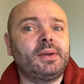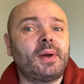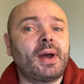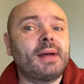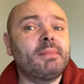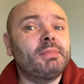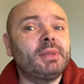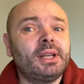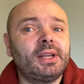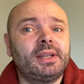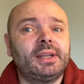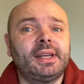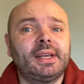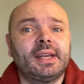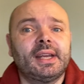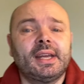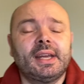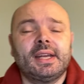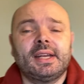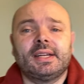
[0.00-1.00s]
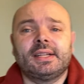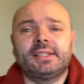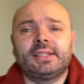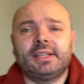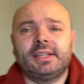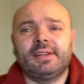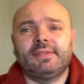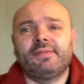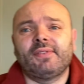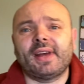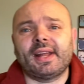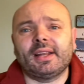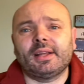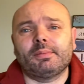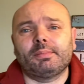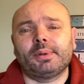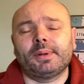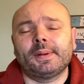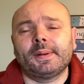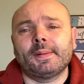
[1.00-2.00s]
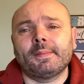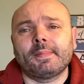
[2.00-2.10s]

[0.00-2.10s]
I'm learning to develop